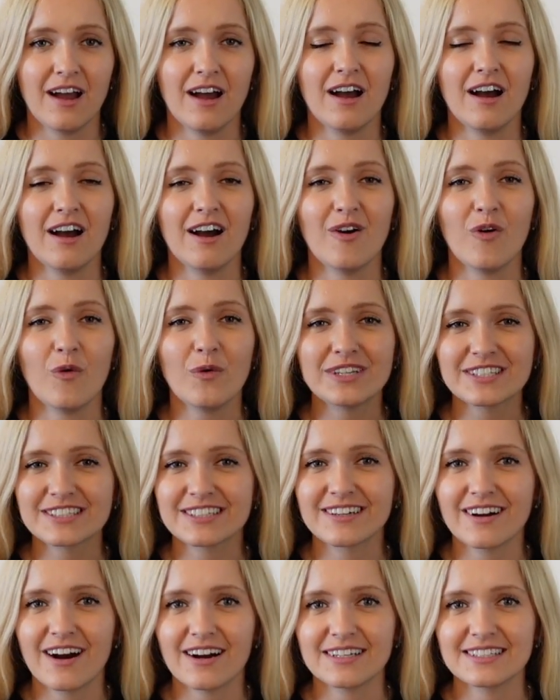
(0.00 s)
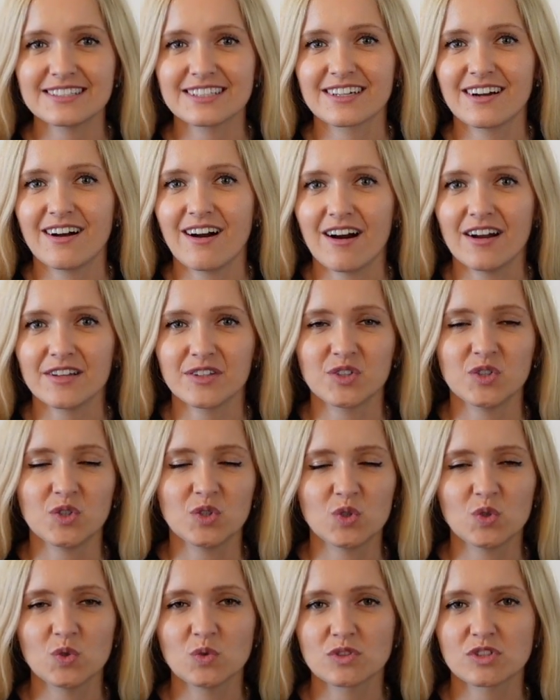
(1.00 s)
Oyster card is a card you
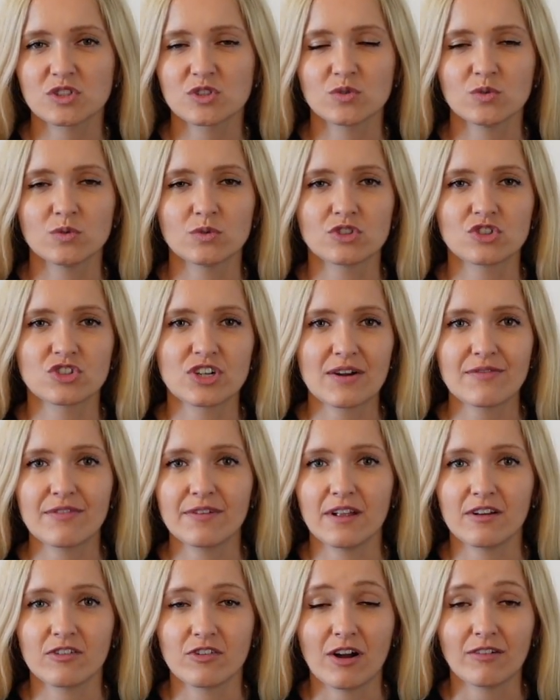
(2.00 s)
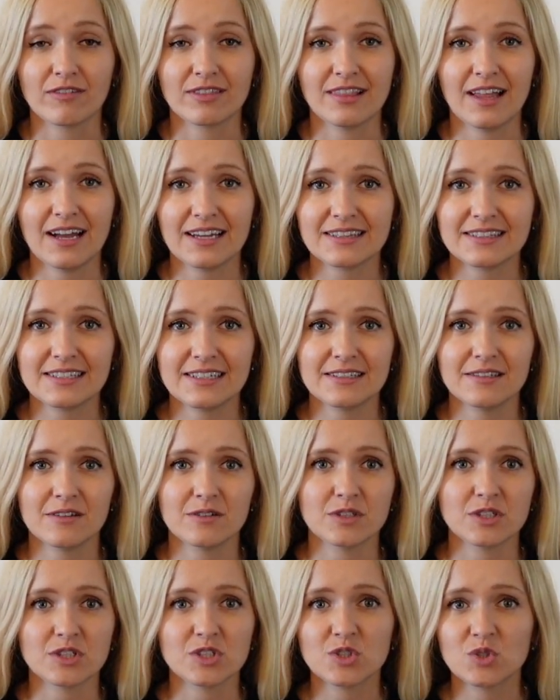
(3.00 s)
use to travel around London
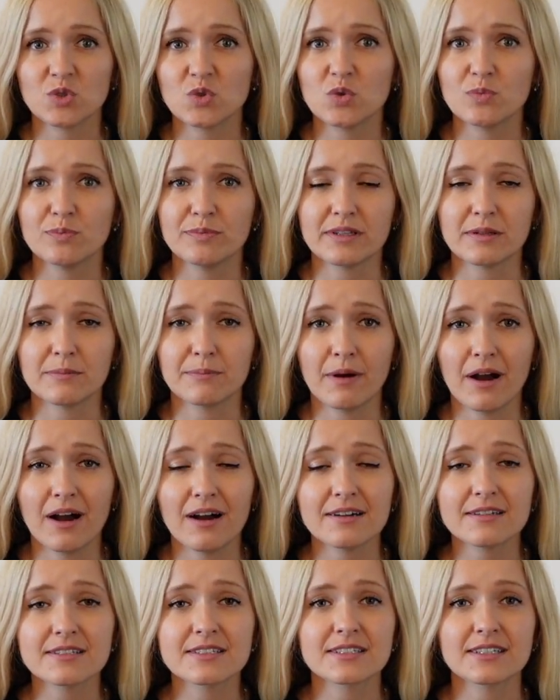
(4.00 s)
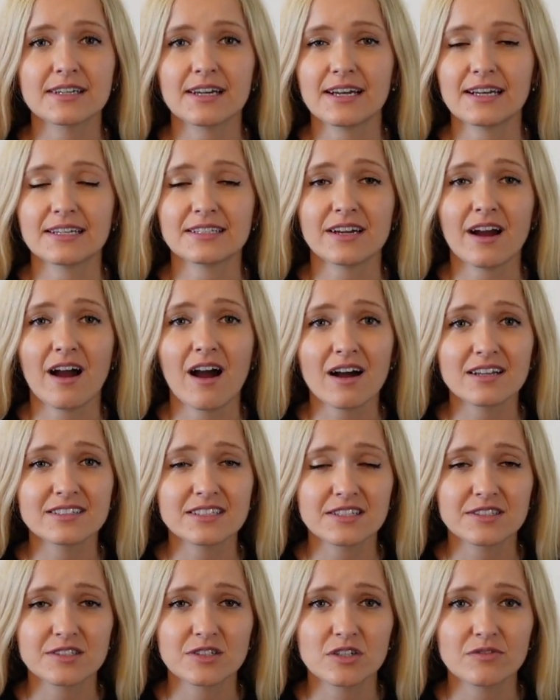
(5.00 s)
on a tube and bus and other
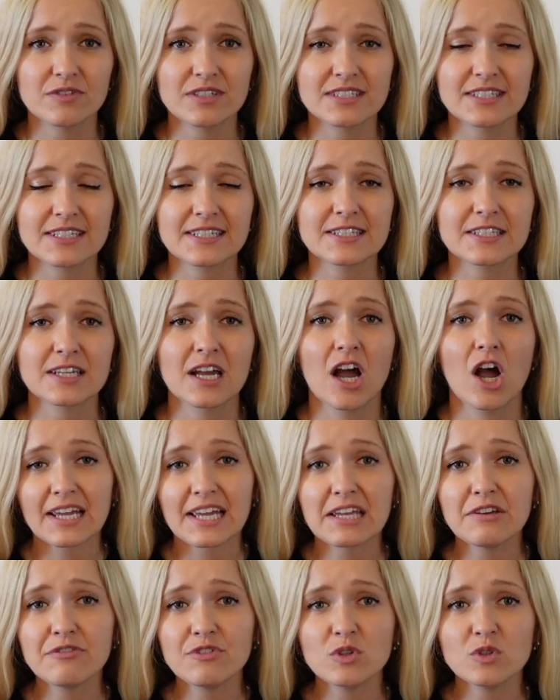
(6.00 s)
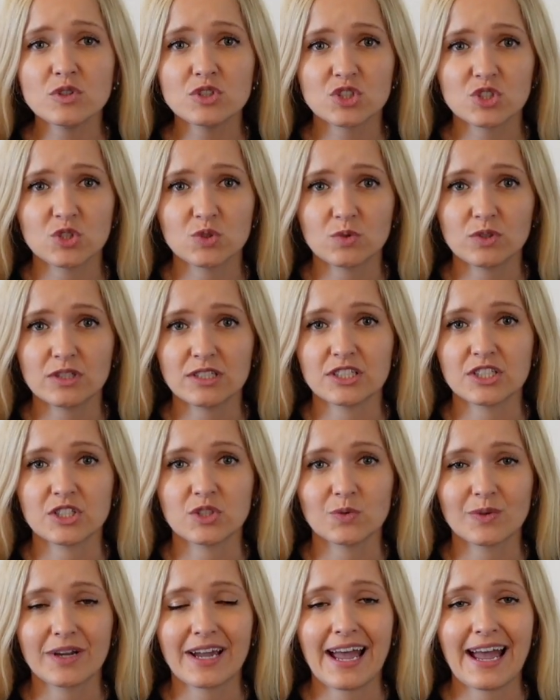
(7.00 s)
services. If you're a student,
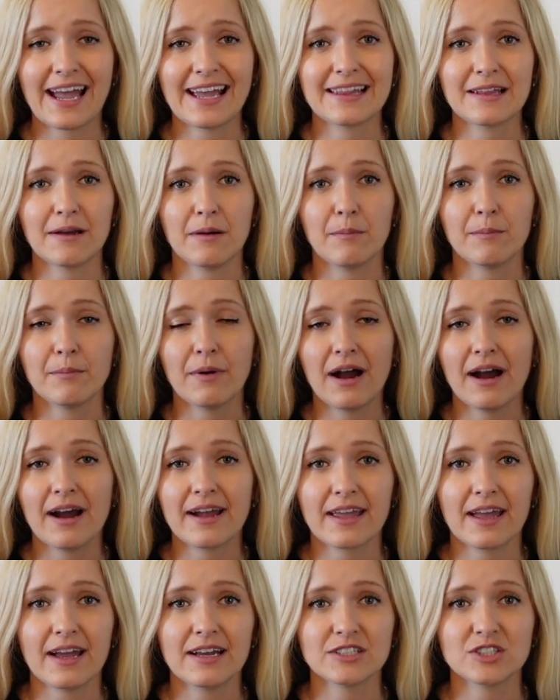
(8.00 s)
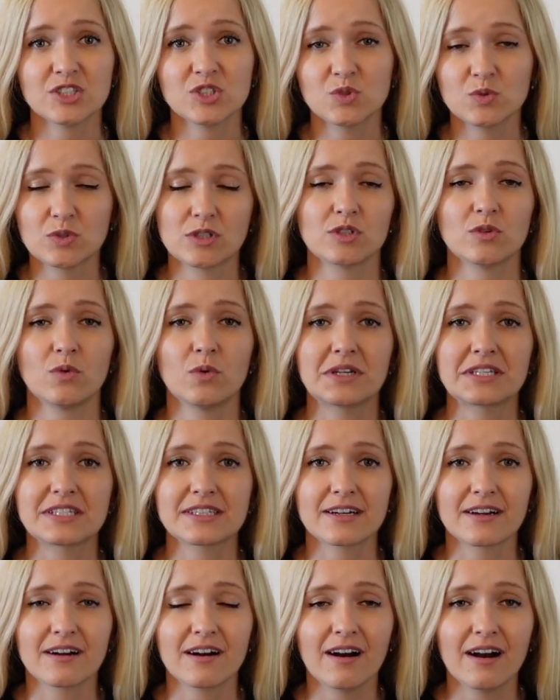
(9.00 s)
you can buy a student
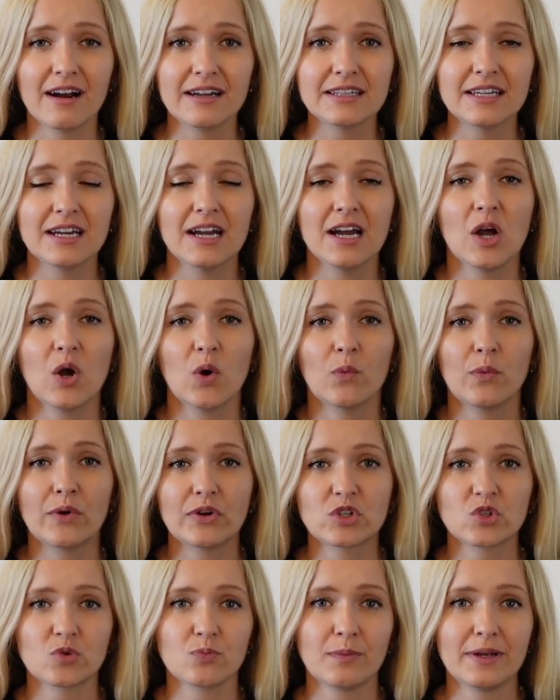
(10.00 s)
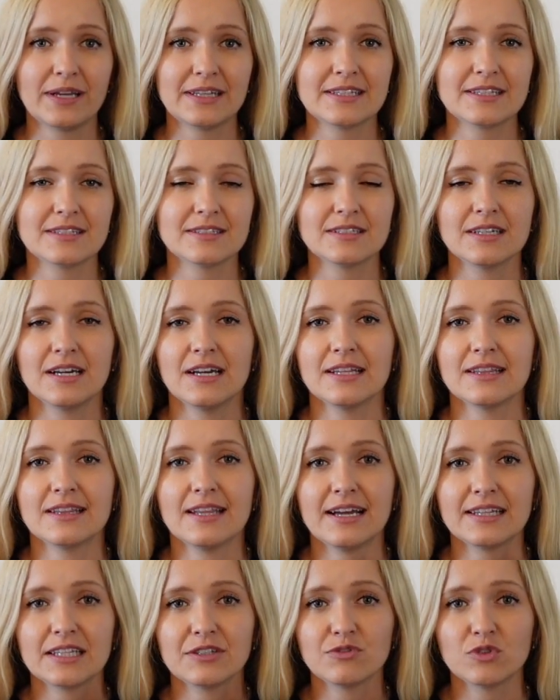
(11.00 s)
Oyster card, which means
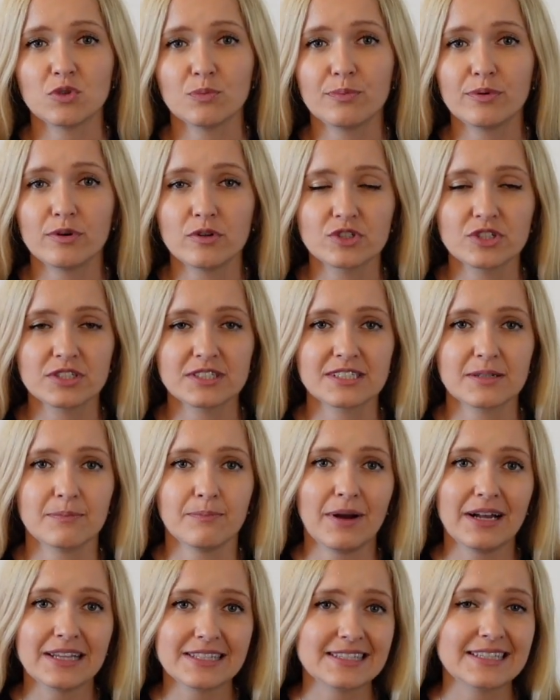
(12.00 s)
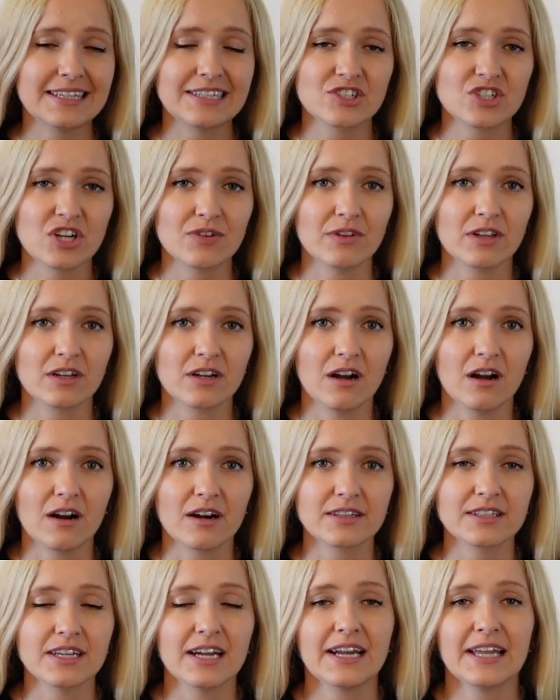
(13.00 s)
that if you purchase a monthly travel
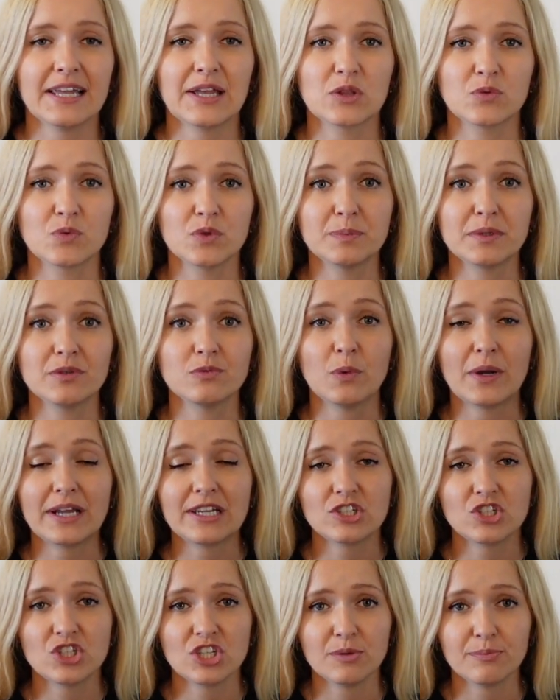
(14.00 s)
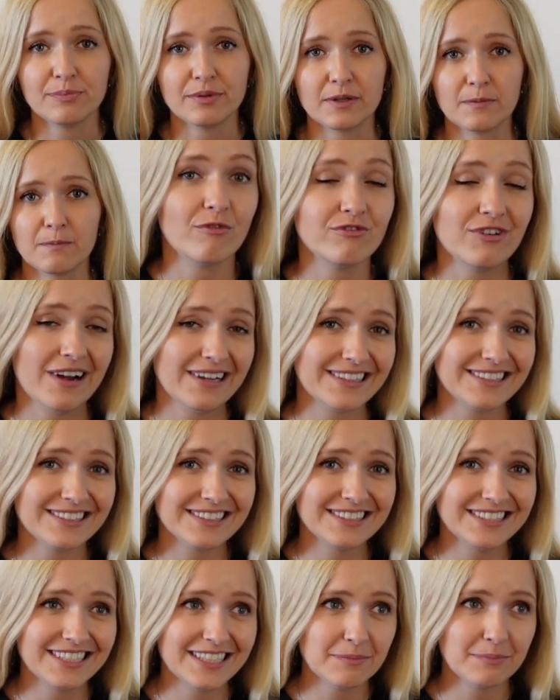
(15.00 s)
card, it will be way cheaper. Final
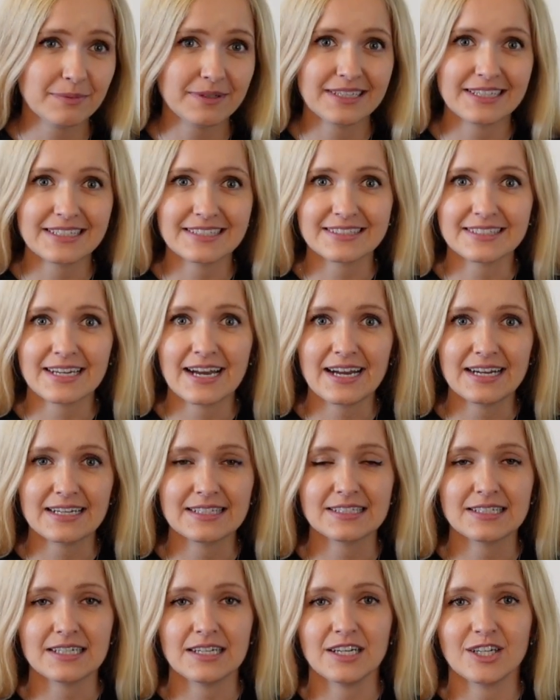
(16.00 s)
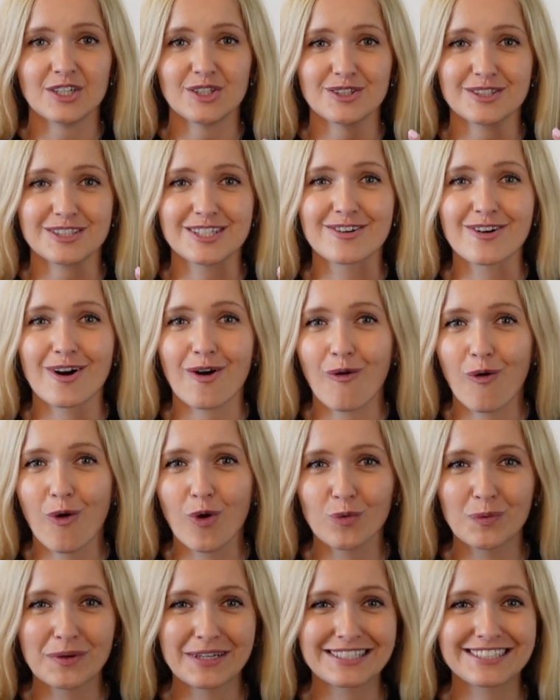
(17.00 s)
tip is that there are
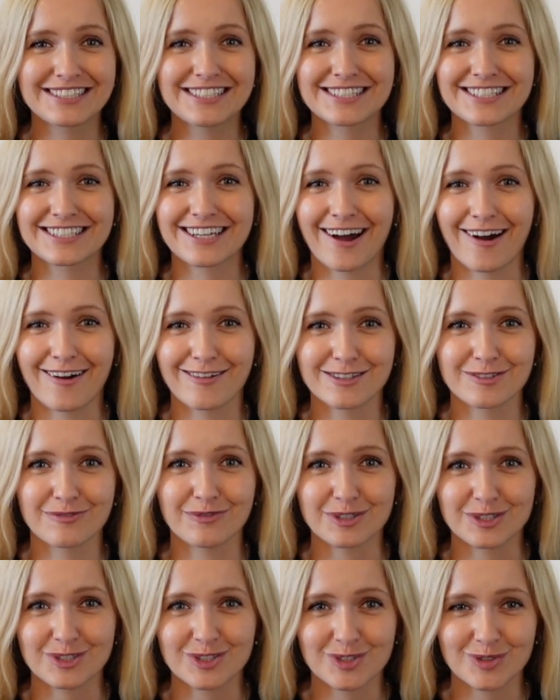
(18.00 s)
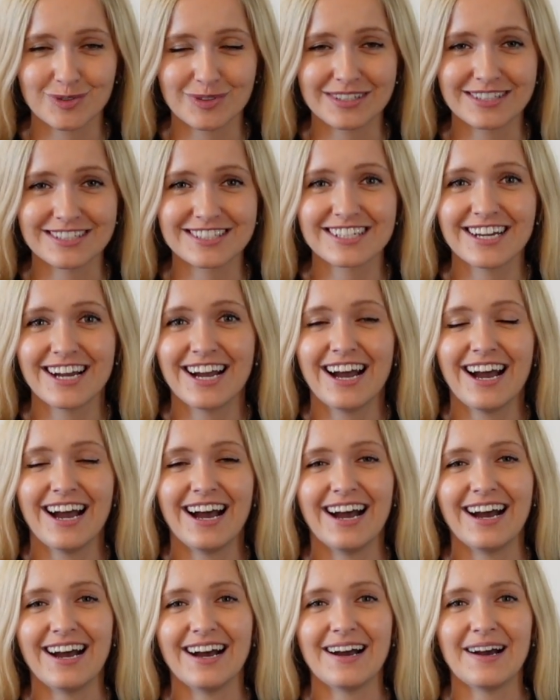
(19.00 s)
always discounts for students,
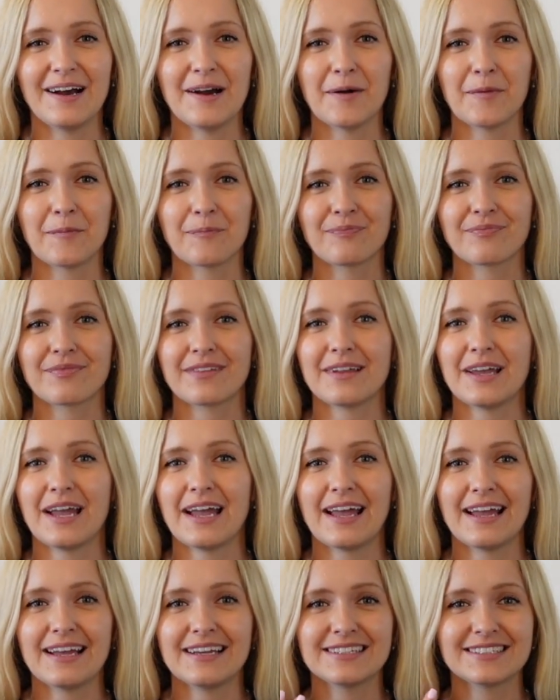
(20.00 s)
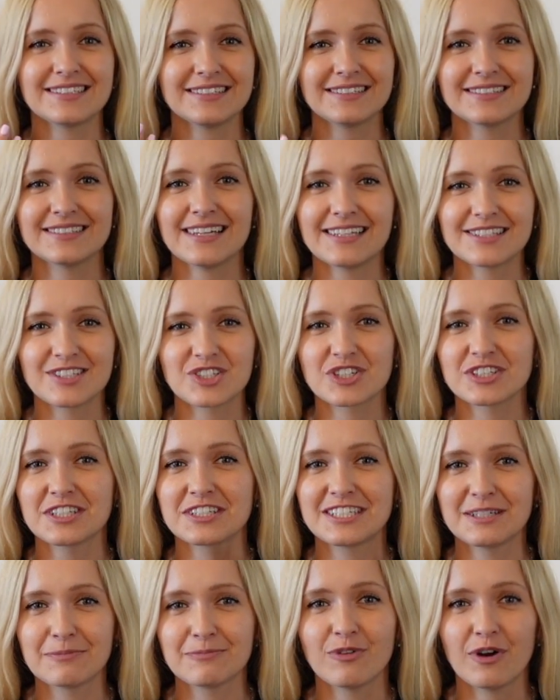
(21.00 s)
and that's just a
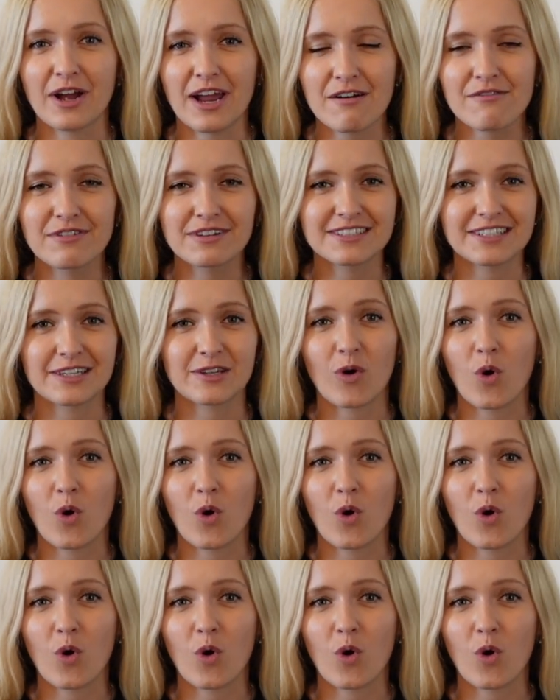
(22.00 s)
tip for everything.